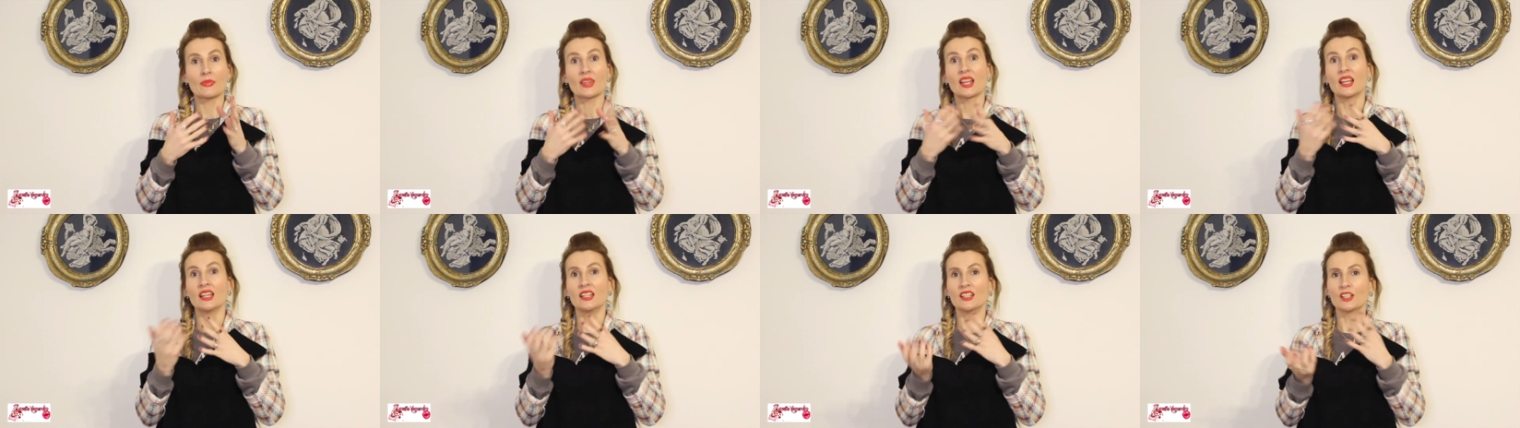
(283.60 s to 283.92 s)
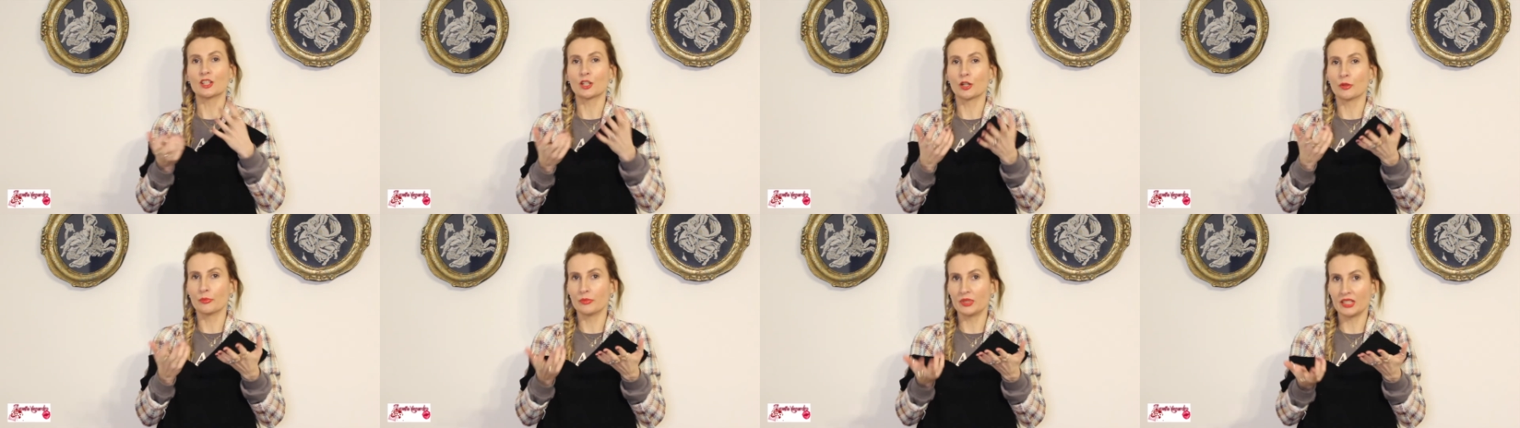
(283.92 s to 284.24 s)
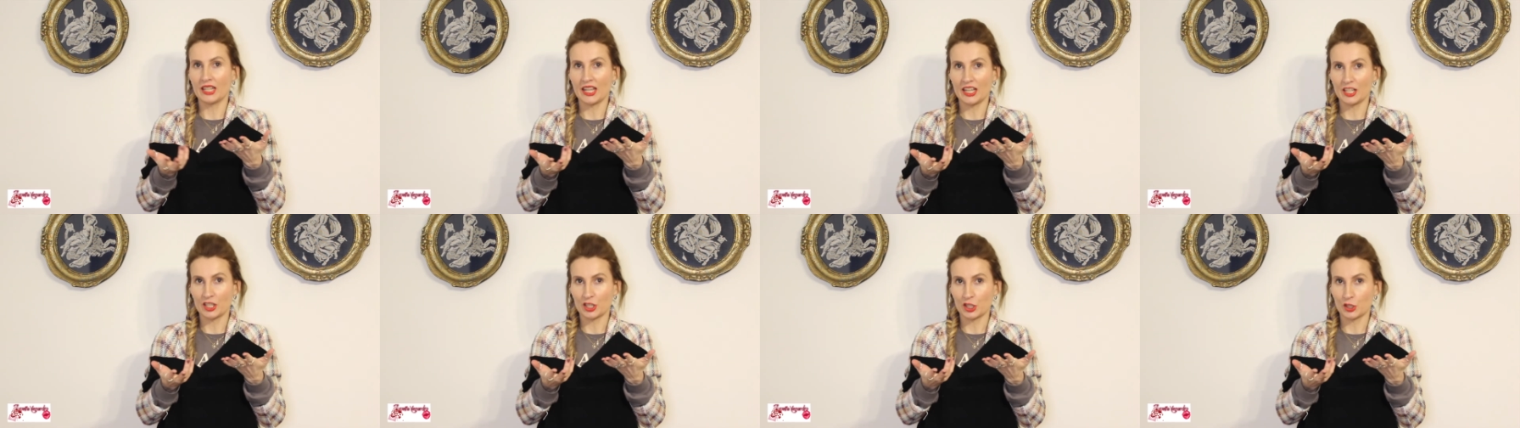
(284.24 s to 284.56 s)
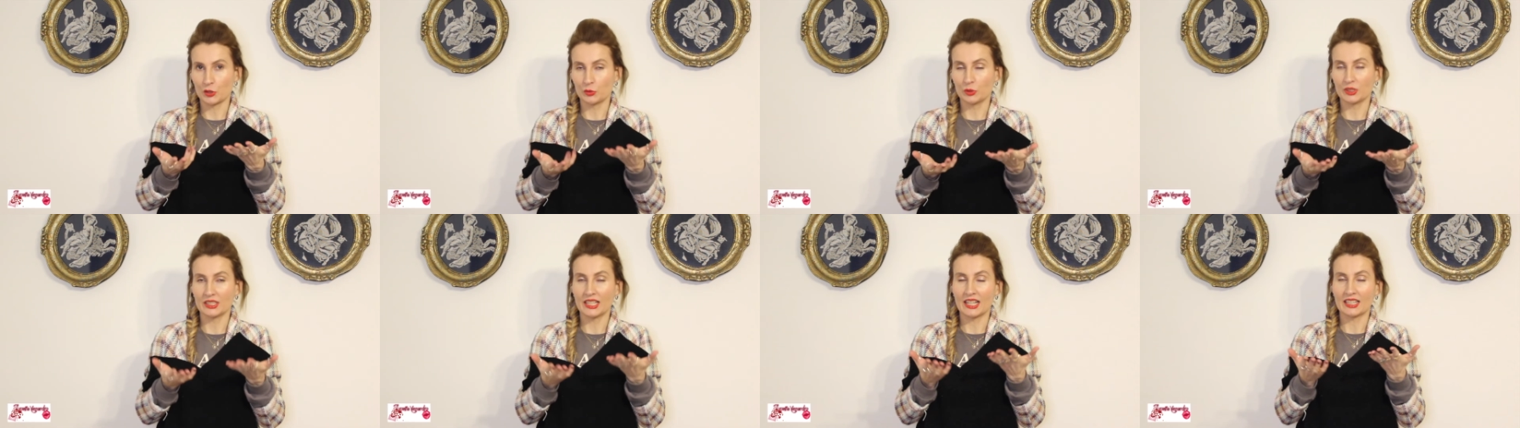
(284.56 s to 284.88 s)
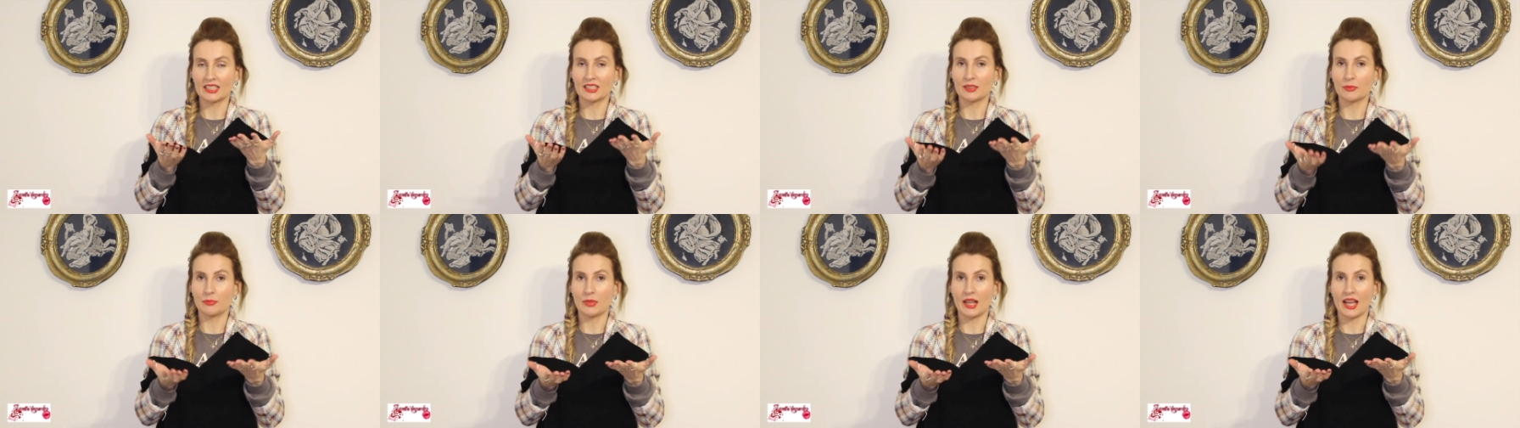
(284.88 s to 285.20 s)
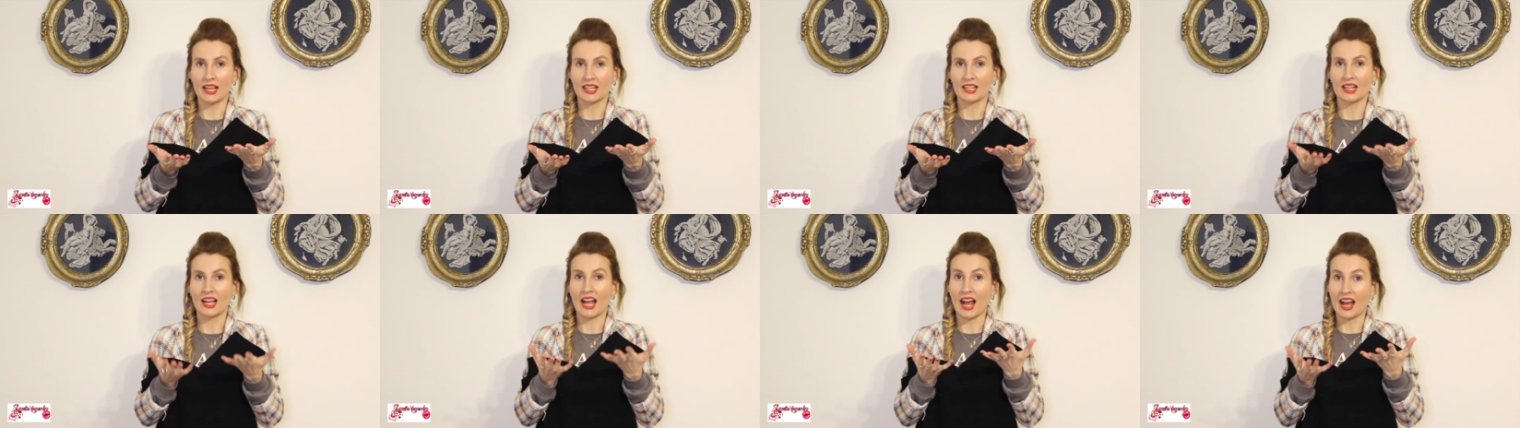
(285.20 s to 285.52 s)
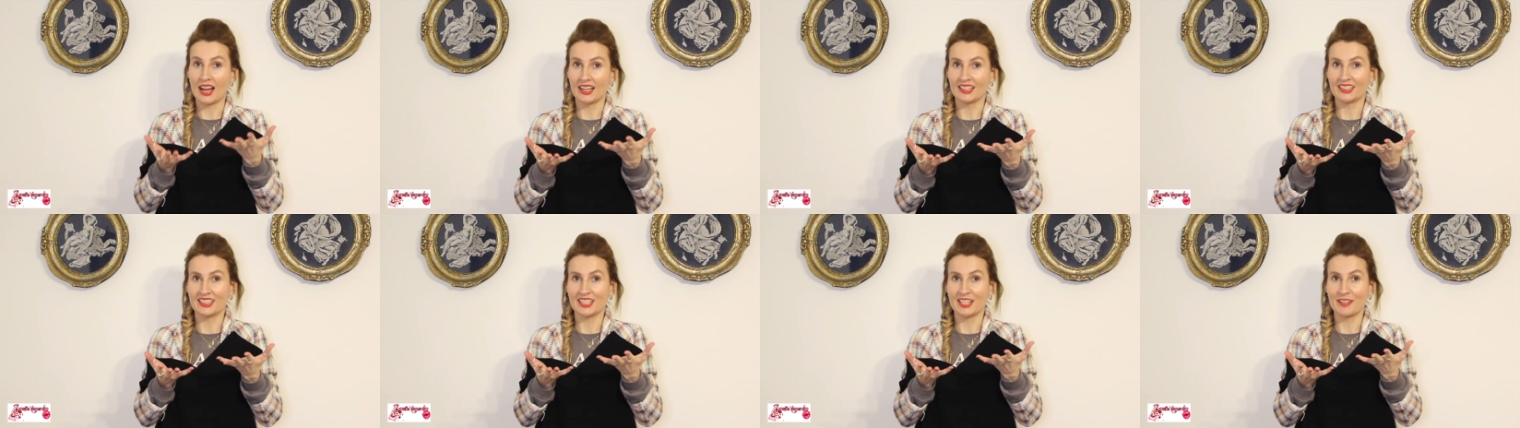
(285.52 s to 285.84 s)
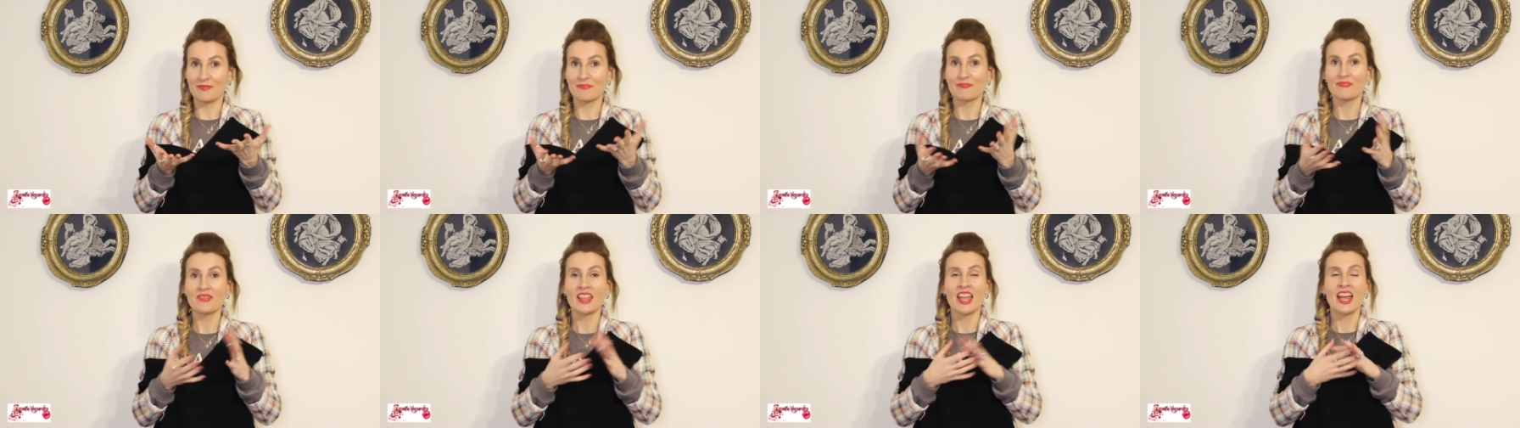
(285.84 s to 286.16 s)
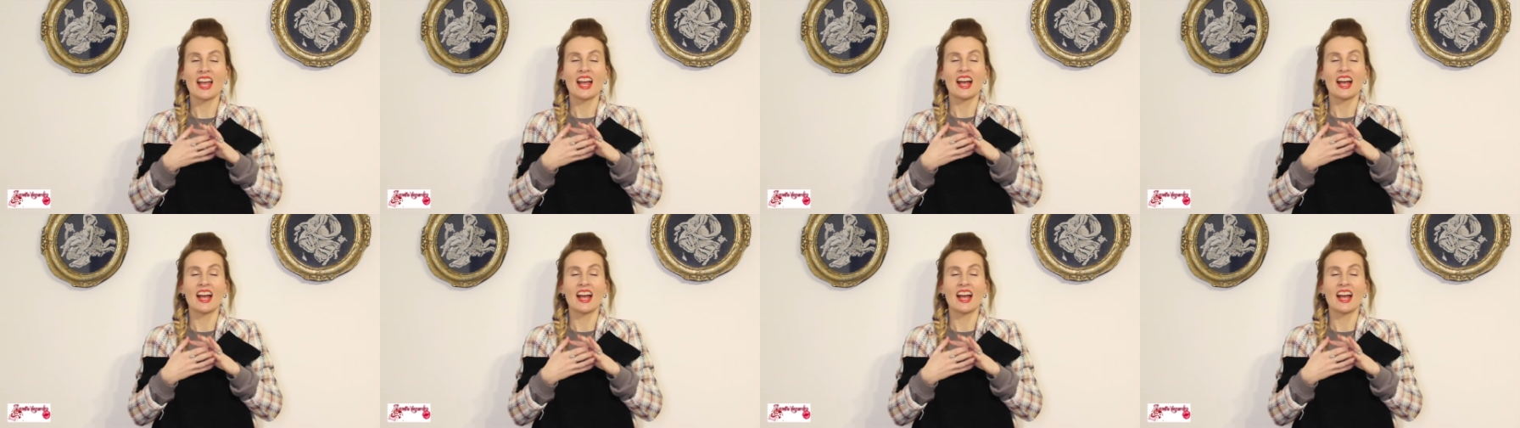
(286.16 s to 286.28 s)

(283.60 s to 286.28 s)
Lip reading: in combination with that black item.